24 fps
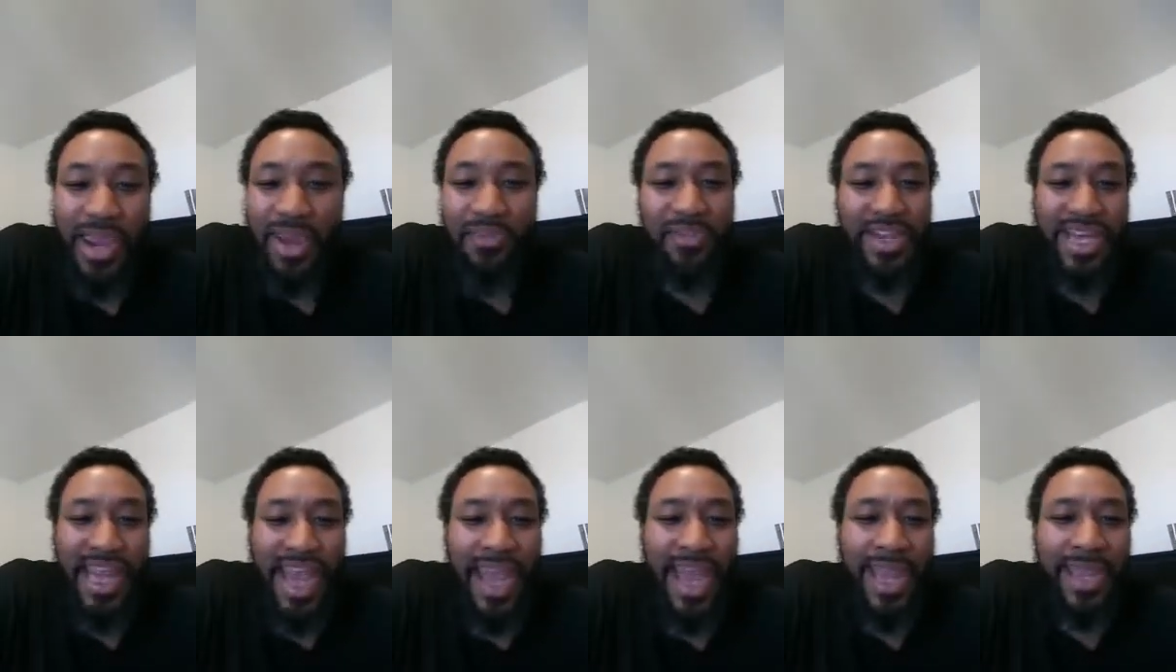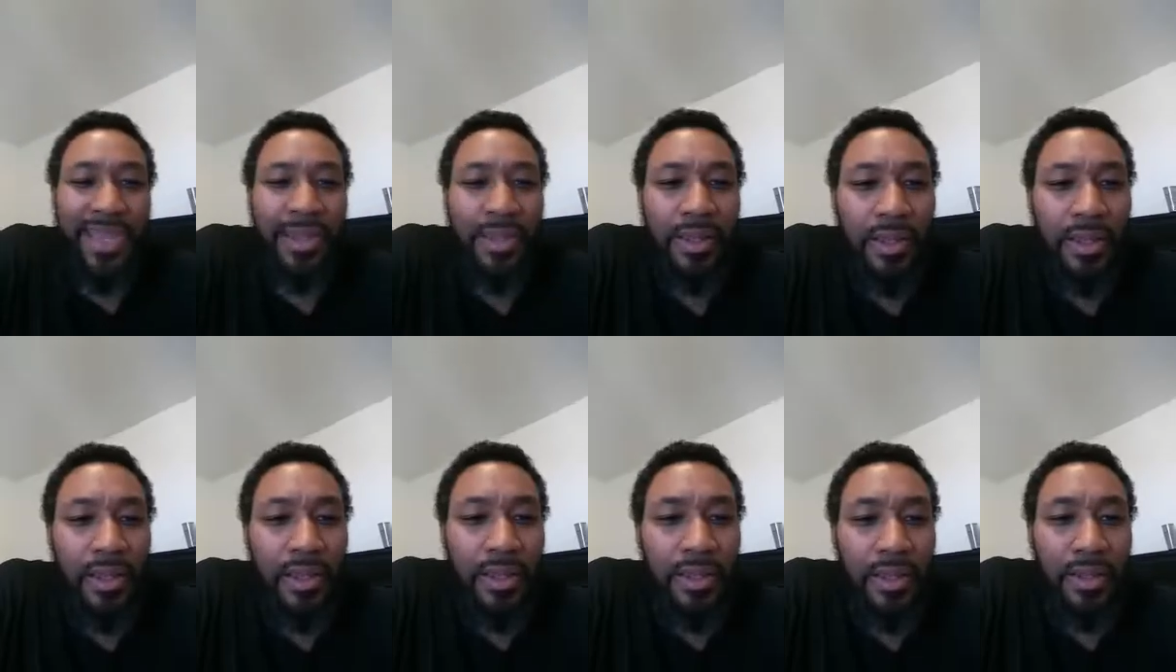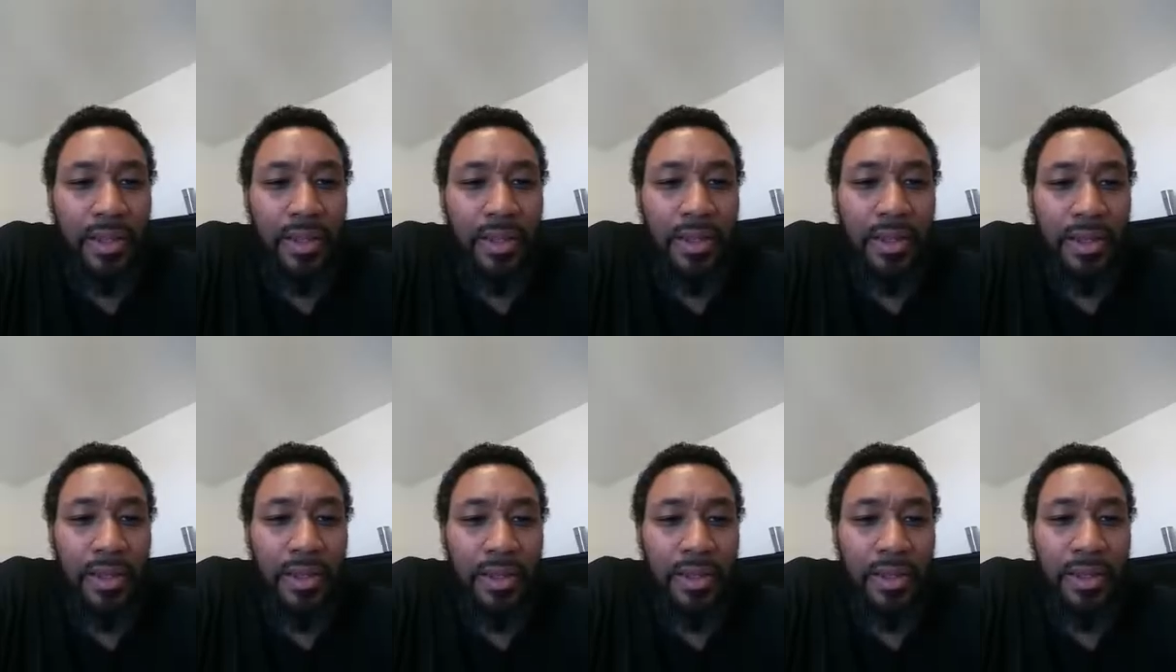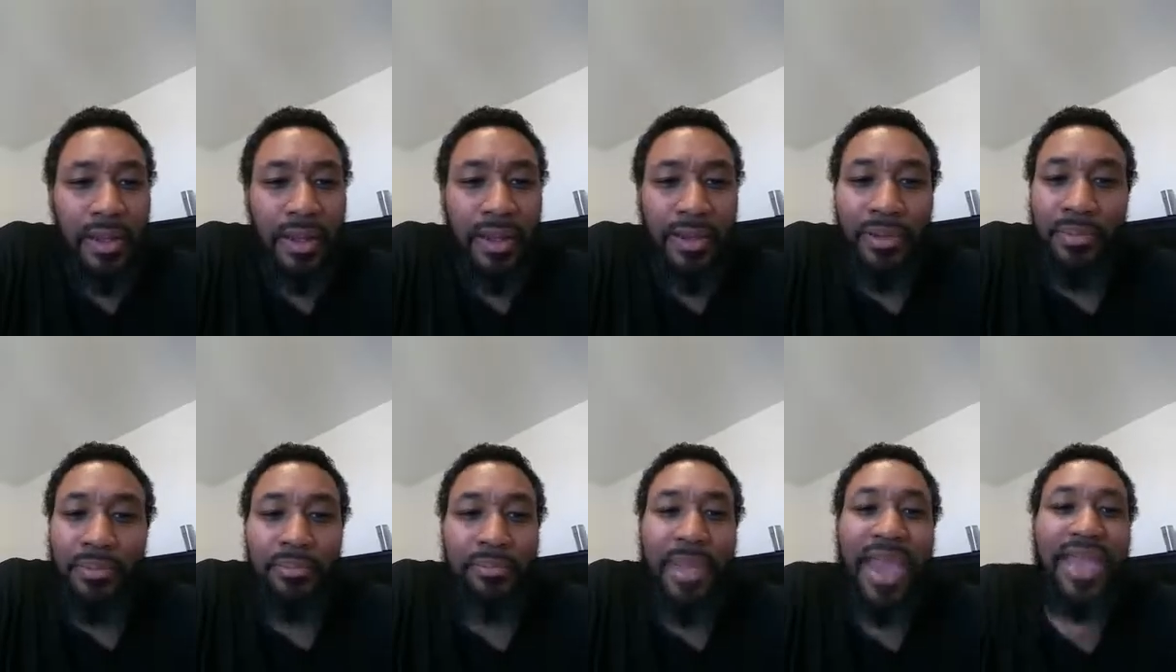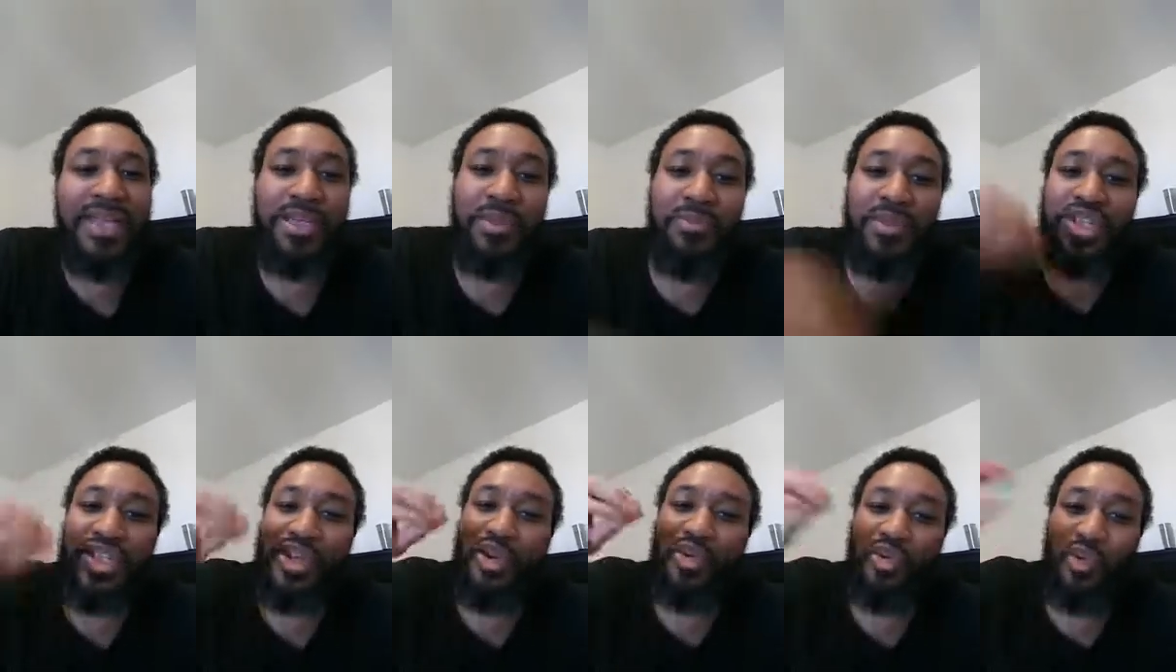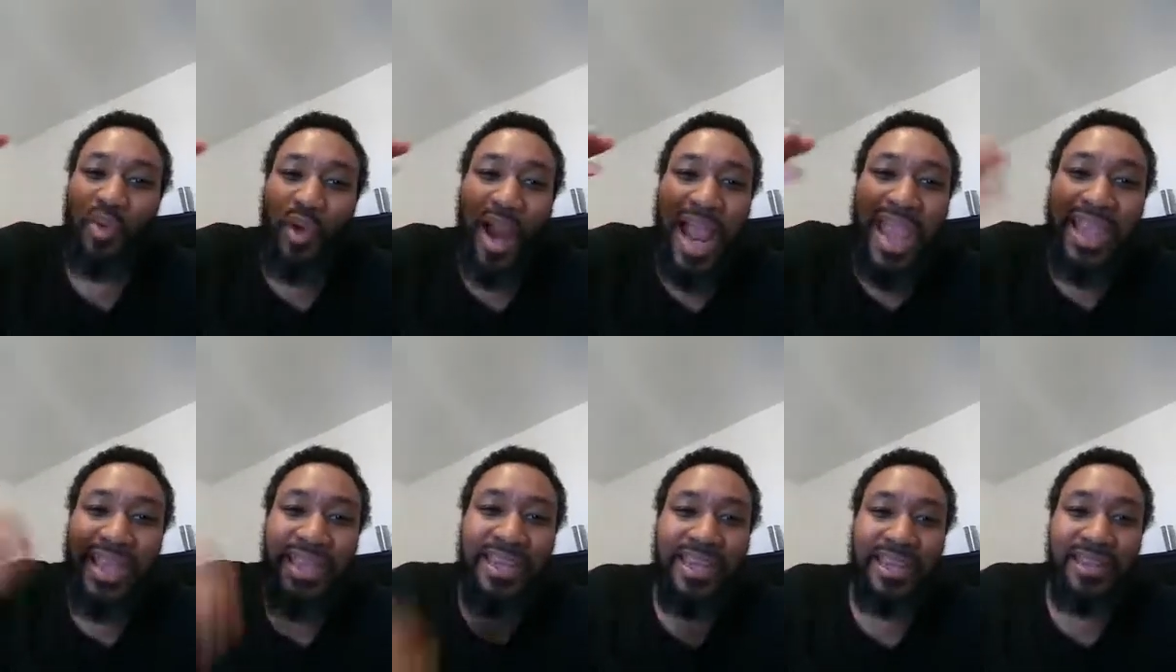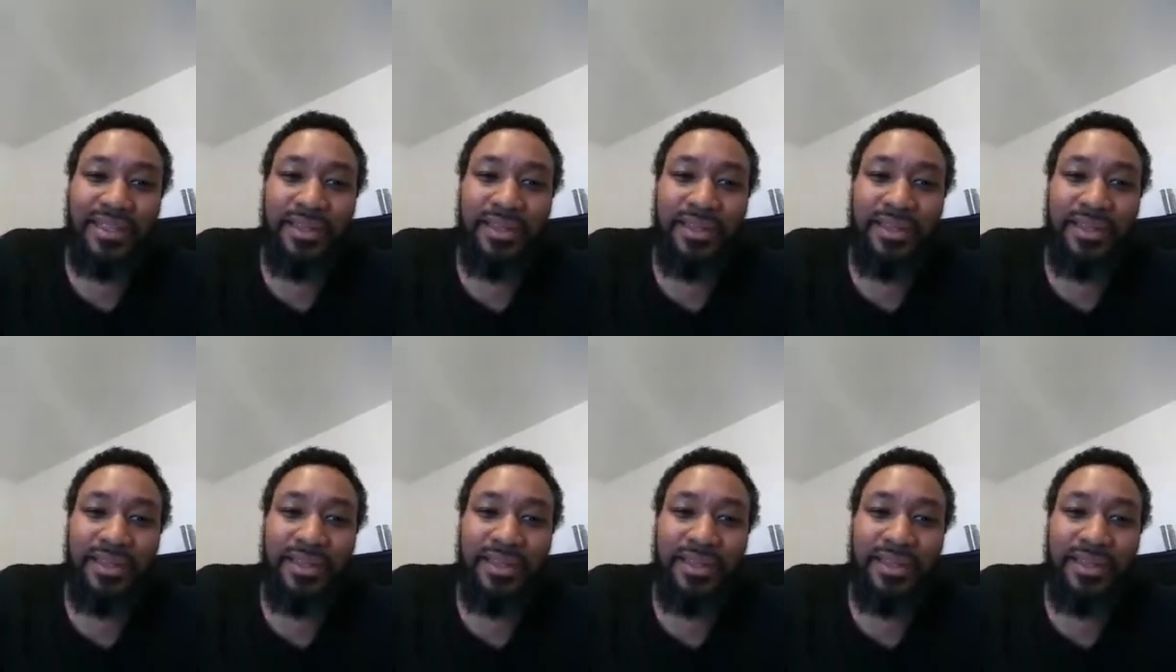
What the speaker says: every day, and make them a certain rank,